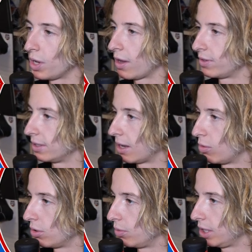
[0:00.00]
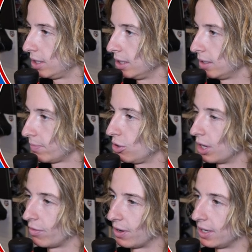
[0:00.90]
we have the download ready, you're
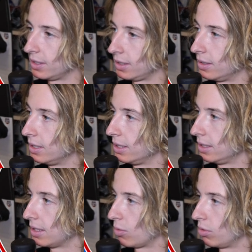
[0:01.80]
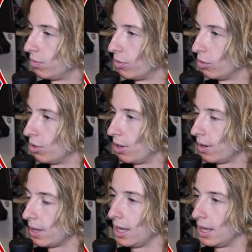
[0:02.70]
gonna find it in the download
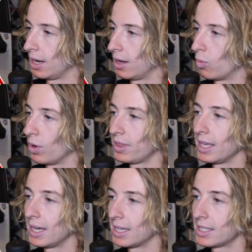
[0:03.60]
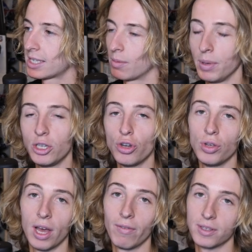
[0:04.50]
folder. And uh, one thing guys, make sure
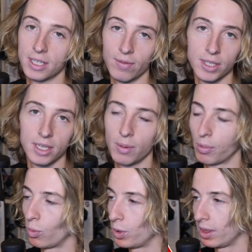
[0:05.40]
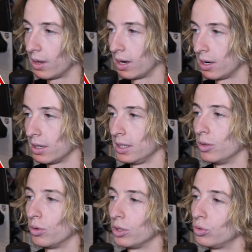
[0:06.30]
you have 7-zip or WinRAR in
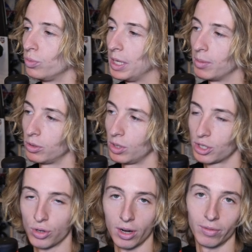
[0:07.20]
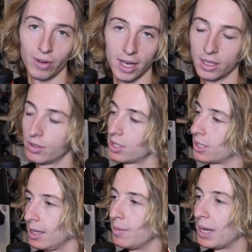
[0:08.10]
order to be able to extract
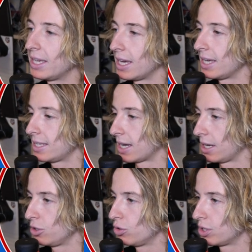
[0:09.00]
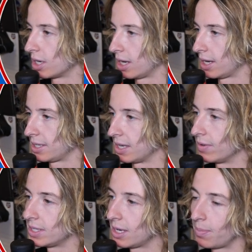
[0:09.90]
files. In my case, I use uh,
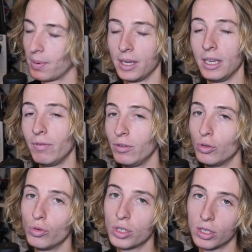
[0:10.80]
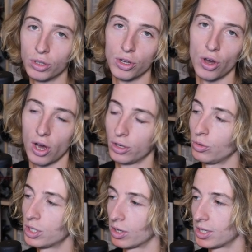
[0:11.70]
7-zip. If you still don't know how to
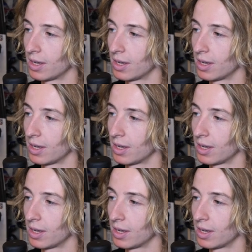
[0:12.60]
install